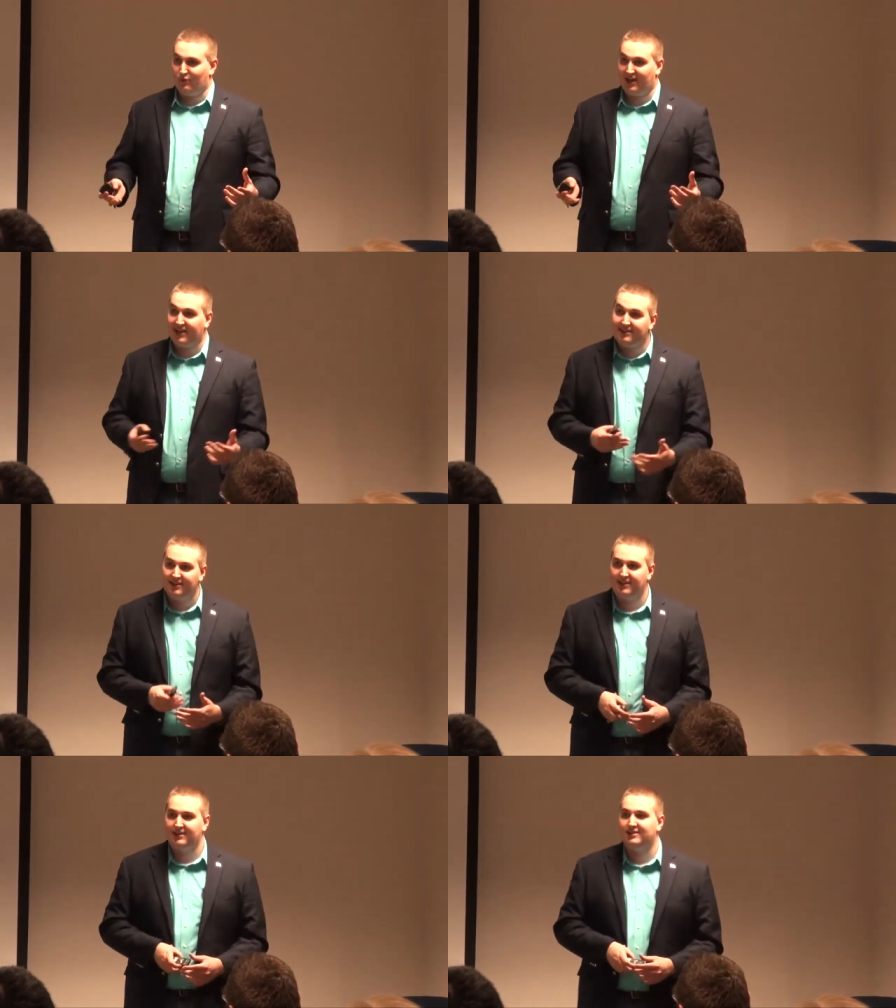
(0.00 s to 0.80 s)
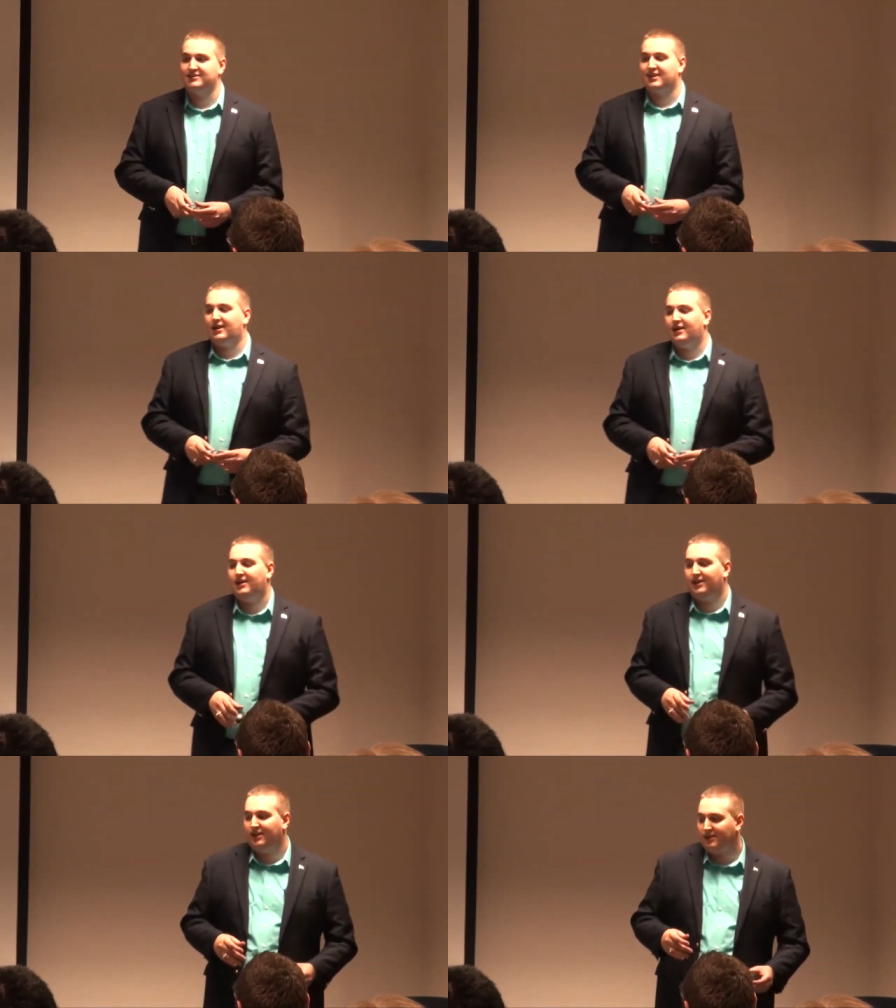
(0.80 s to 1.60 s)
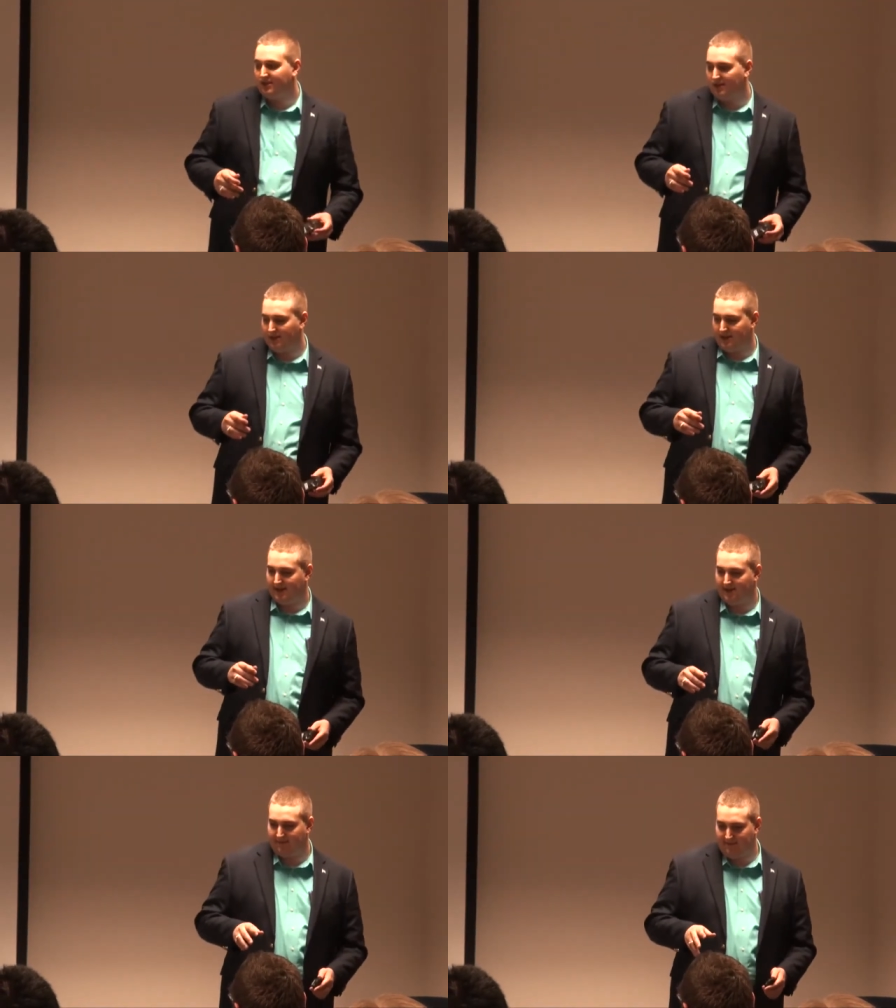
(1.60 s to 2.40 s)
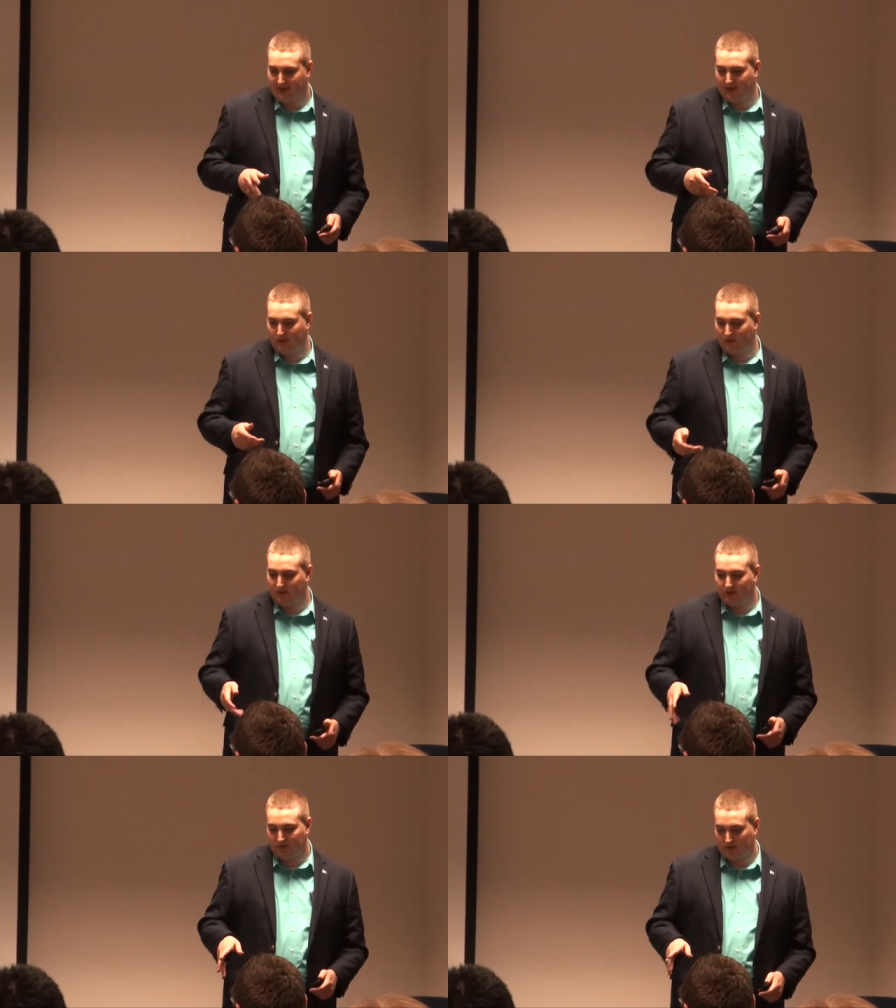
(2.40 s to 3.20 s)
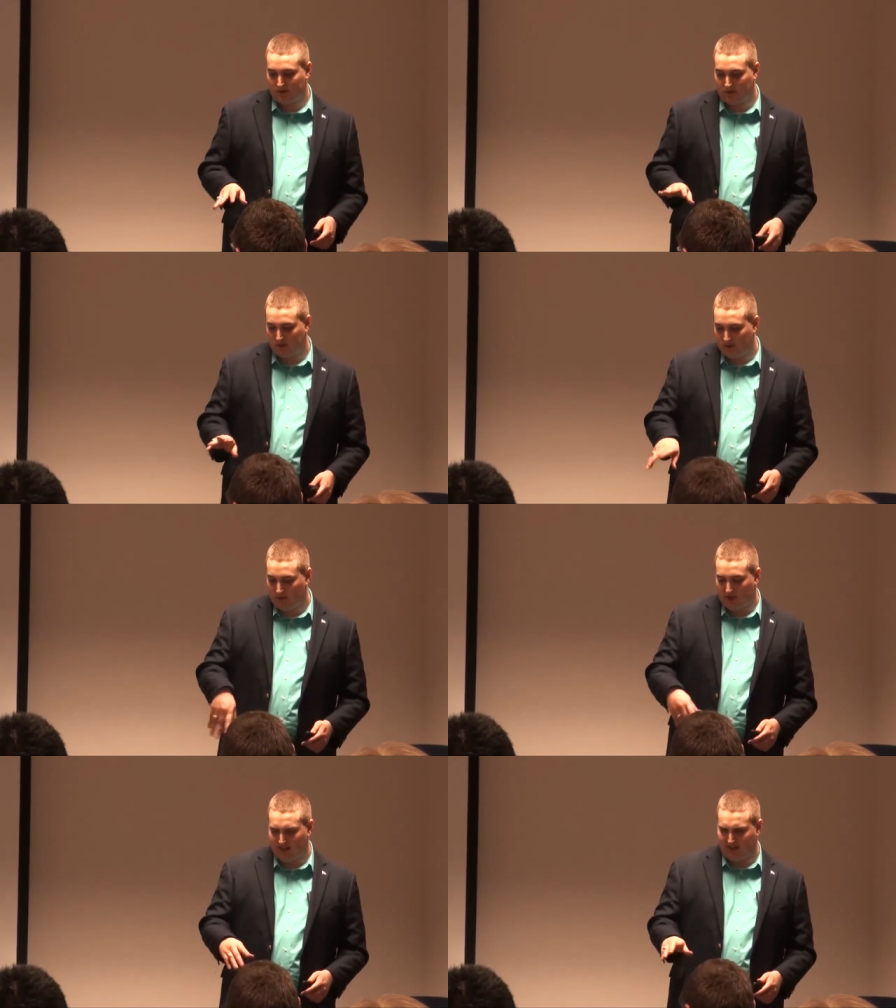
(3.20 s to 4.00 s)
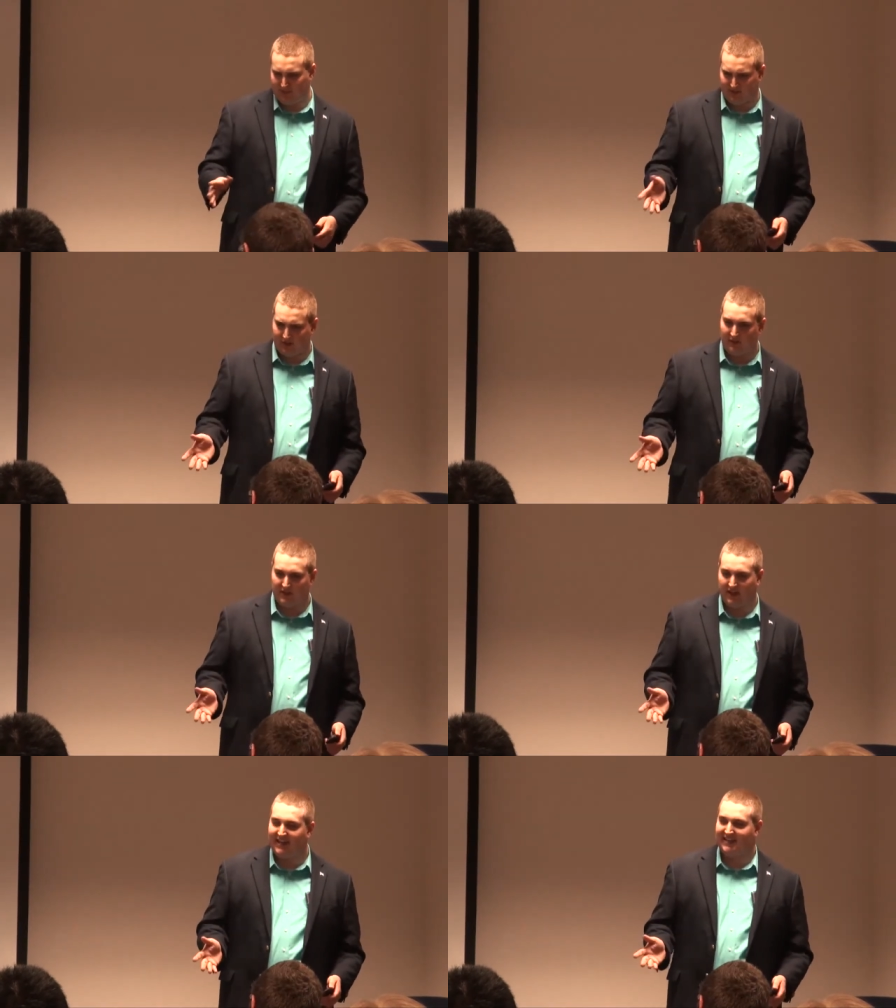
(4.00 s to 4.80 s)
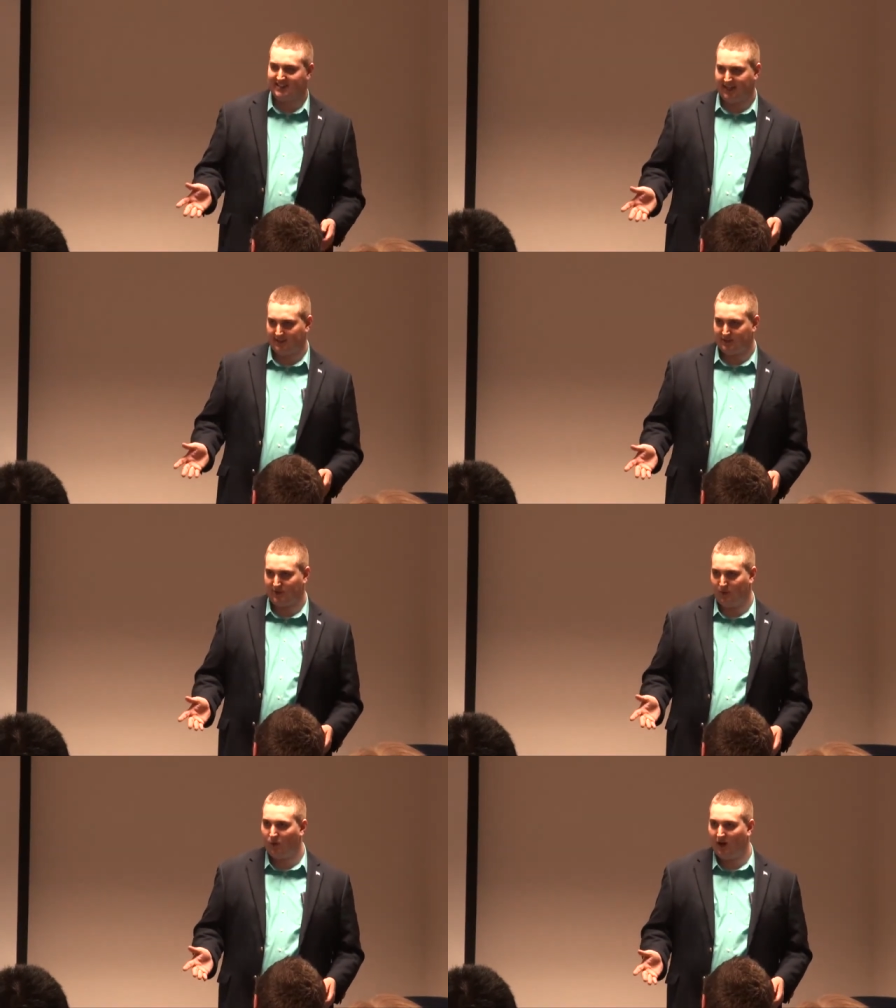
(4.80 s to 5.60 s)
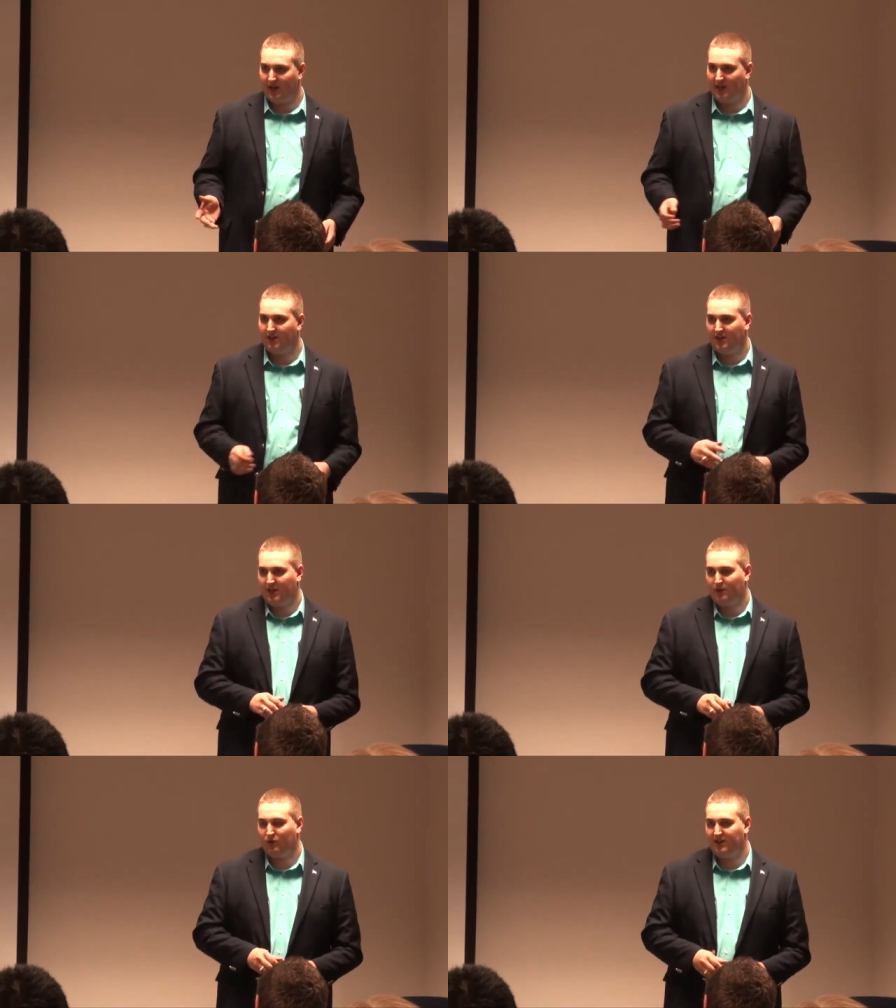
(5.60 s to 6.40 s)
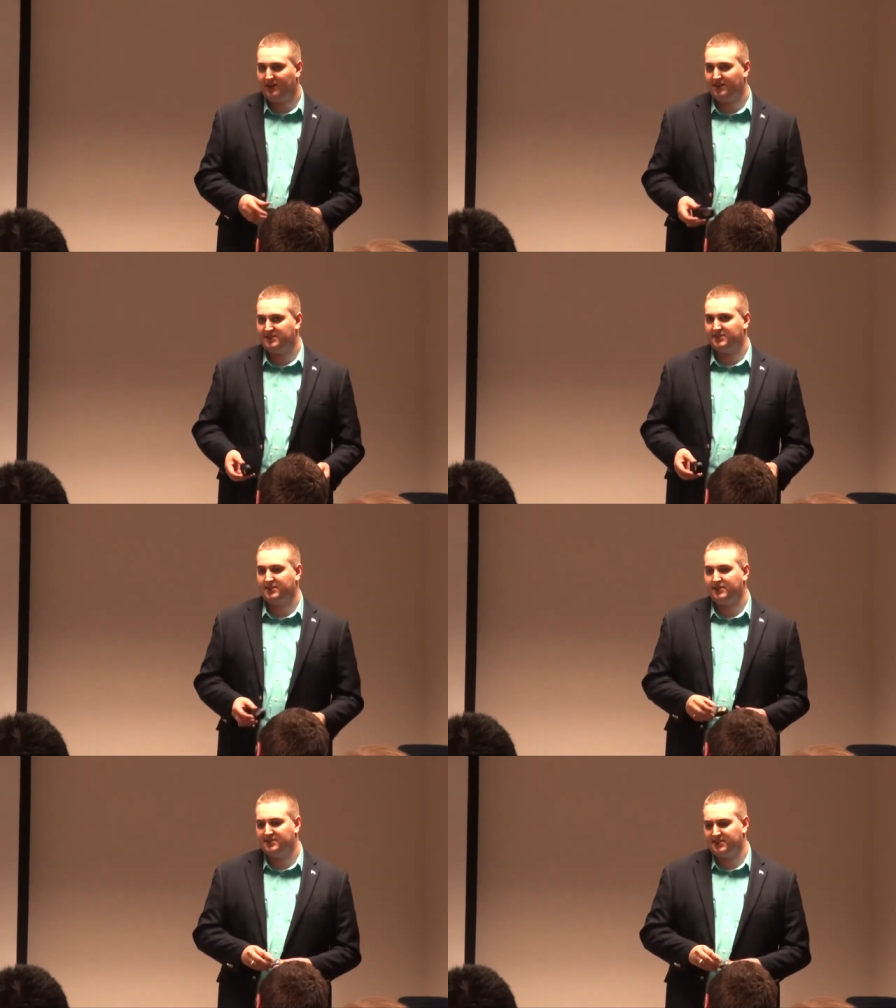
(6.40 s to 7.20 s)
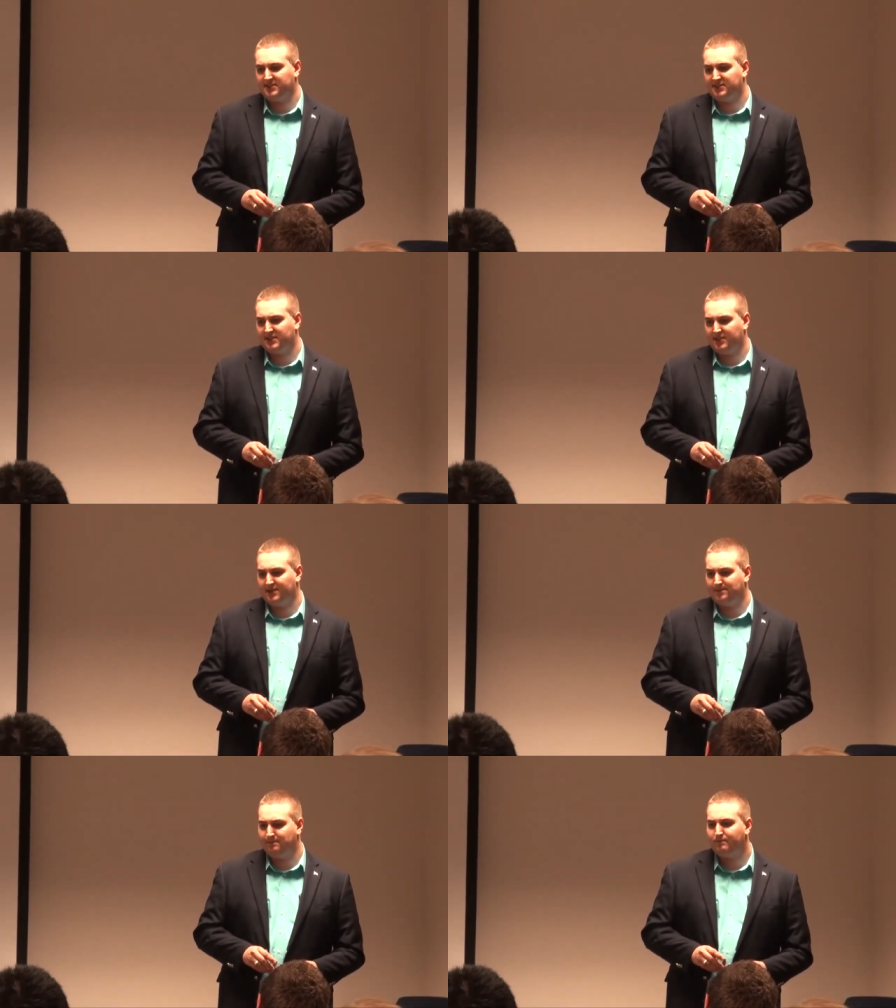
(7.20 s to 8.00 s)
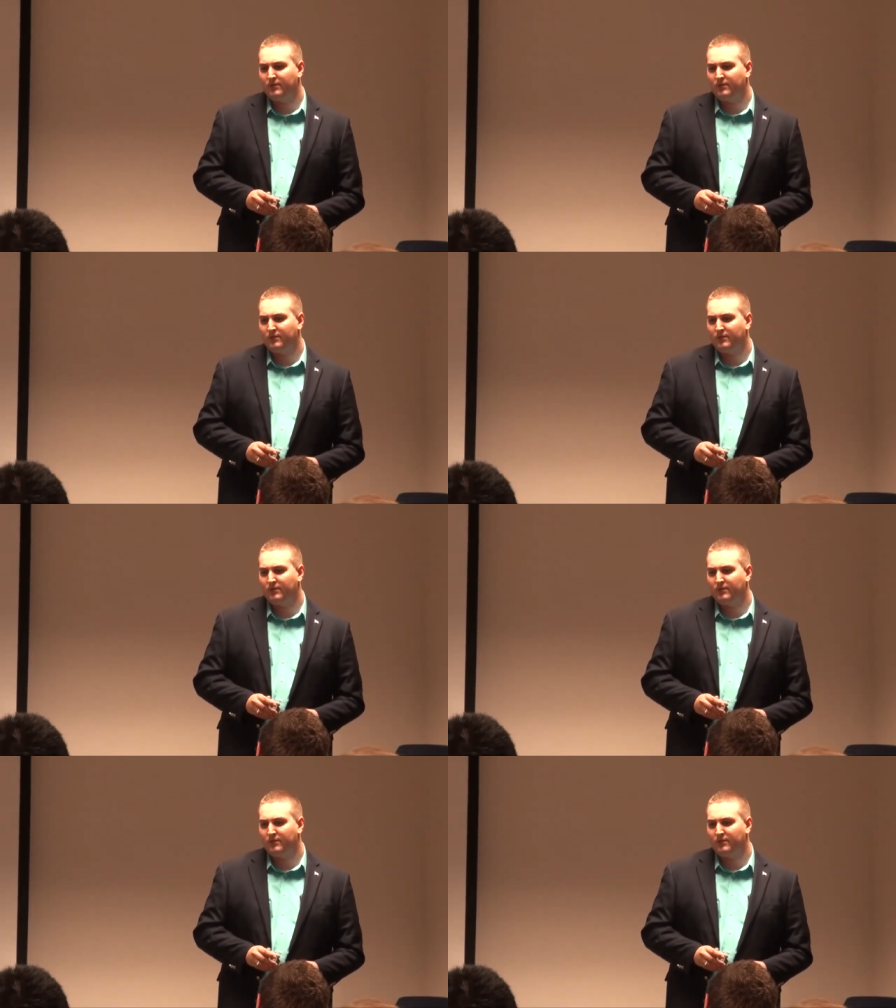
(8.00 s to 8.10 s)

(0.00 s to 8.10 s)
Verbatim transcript: What I did is I uh, found it, it, was called the 92nd Street Y, and what it is is it's a, um,